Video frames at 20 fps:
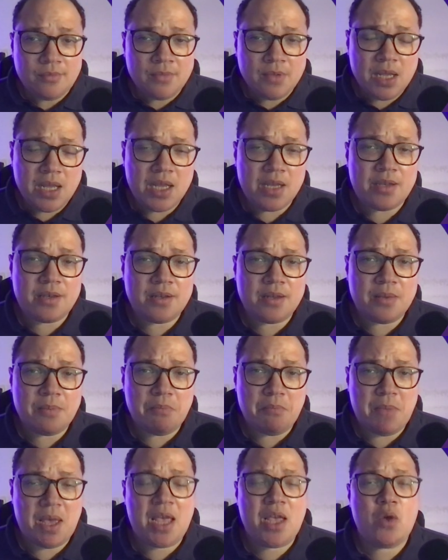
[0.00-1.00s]
it
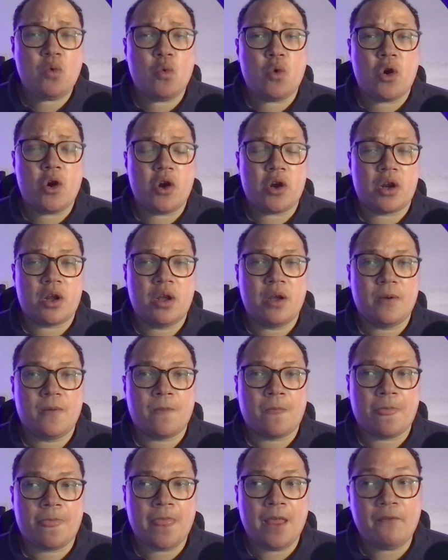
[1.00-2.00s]
may work
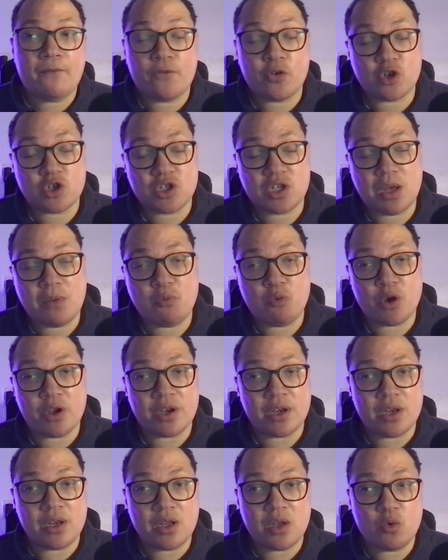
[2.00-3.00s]
for
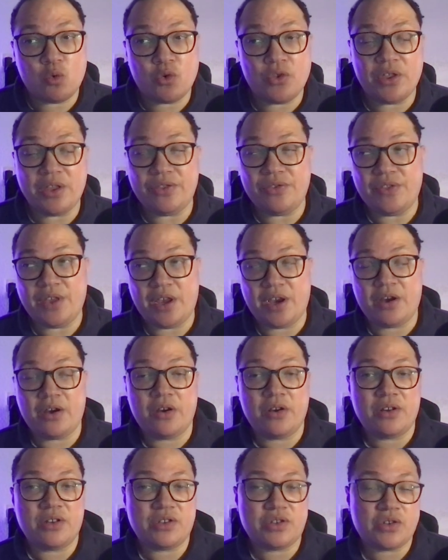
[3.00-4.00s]
someone within
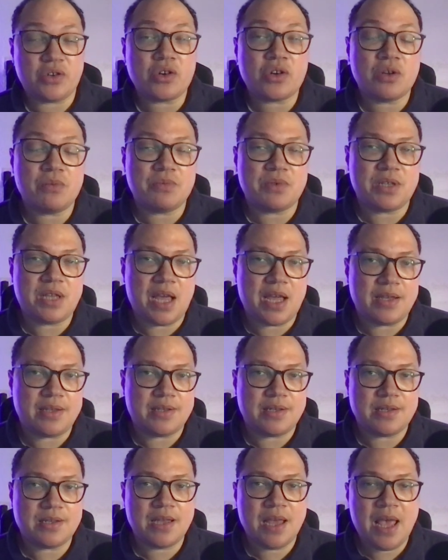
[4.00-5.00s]
their
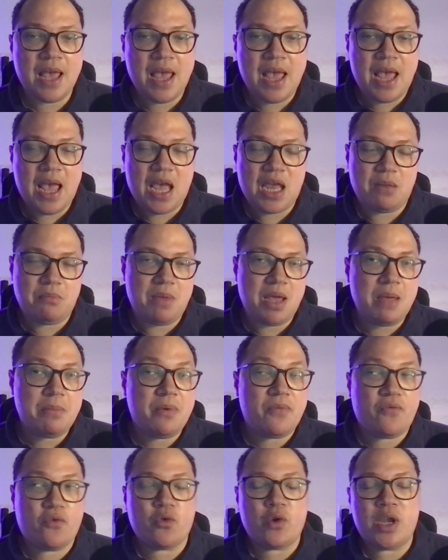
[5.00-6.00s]
circumstances and maybe
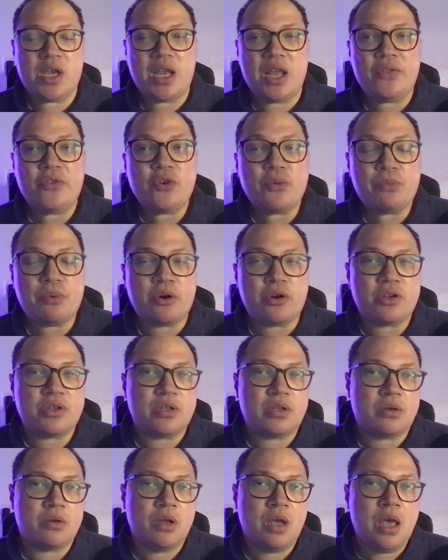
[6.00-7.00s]
for another
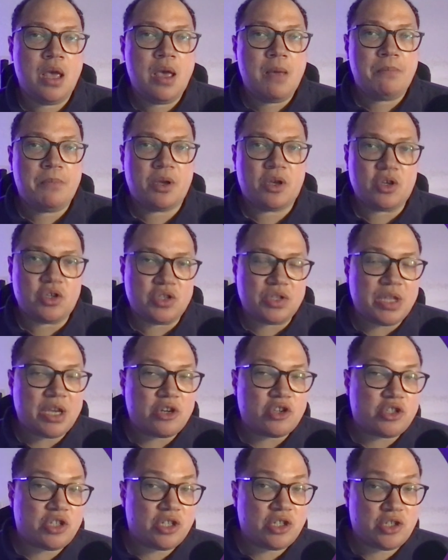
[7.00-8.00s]
person because their
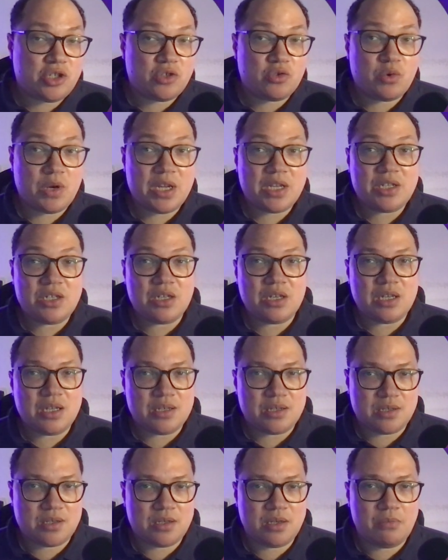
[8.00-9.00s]
situation is
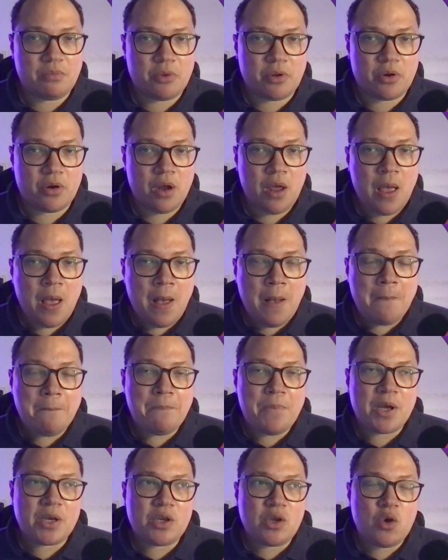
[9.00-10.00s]
similar.
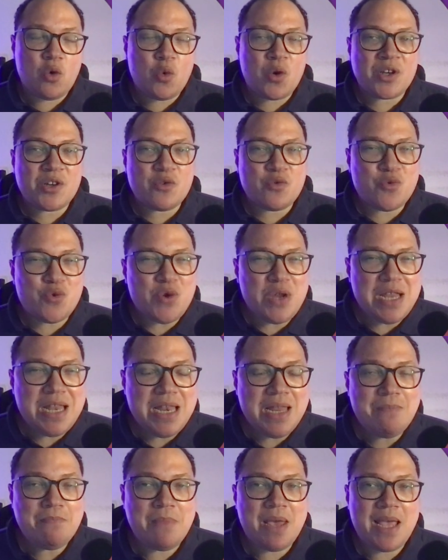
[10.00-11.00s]
But what
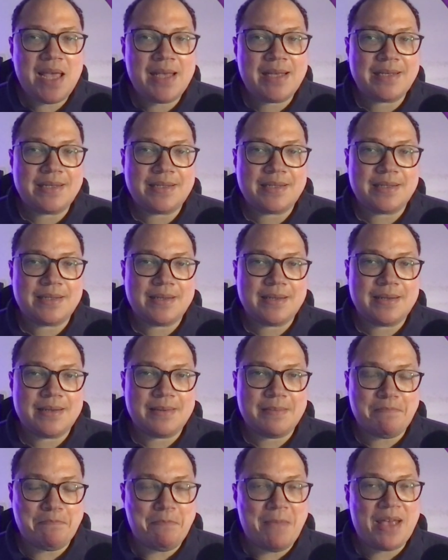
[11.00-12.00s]
really makes
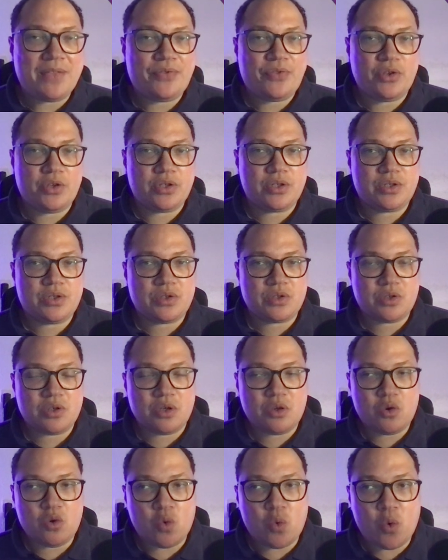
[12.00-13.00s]
methods
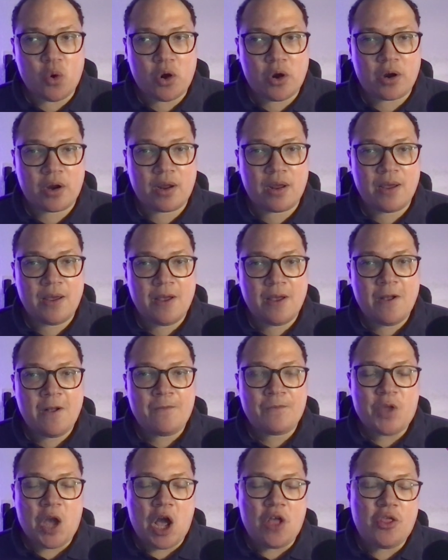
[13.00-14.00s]
work
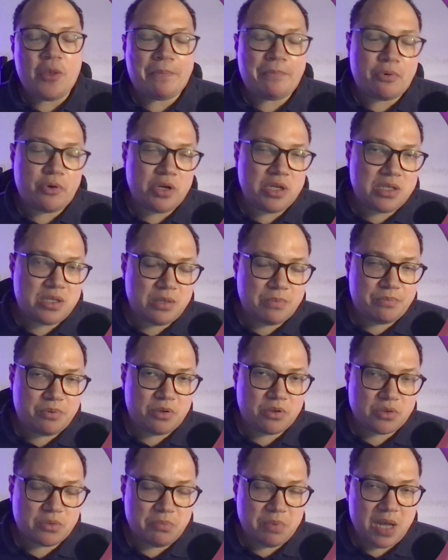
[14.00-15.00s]
are the
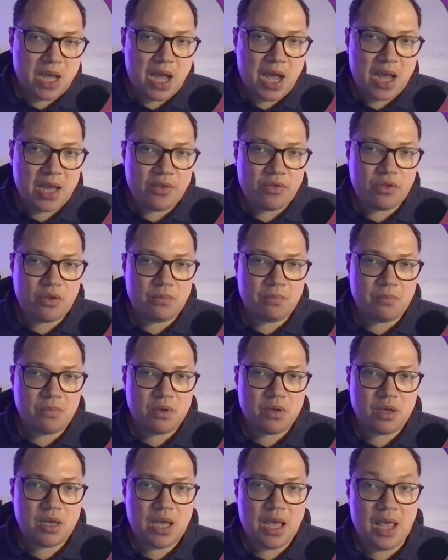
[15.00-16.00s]
principles behind them
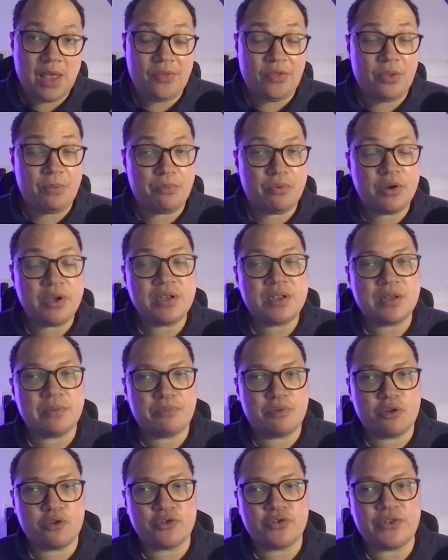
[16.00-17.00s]
and the
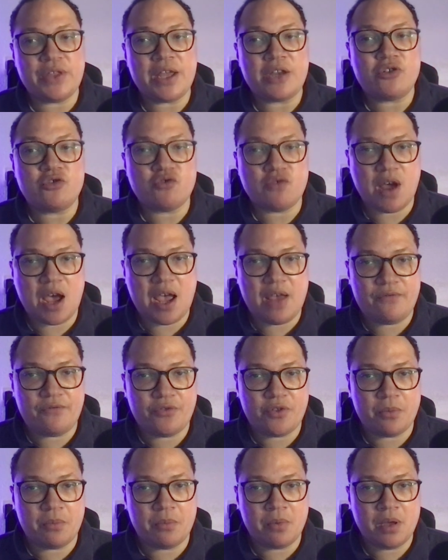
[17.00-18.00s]
principles that drive
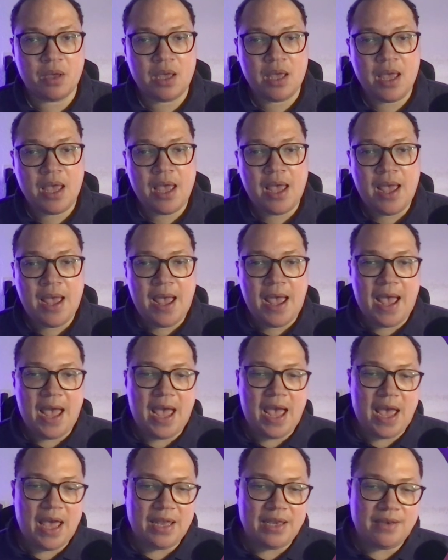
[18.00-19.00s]
them.
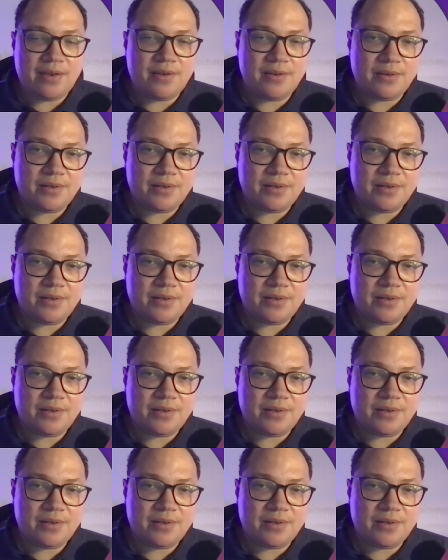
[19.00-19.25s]
And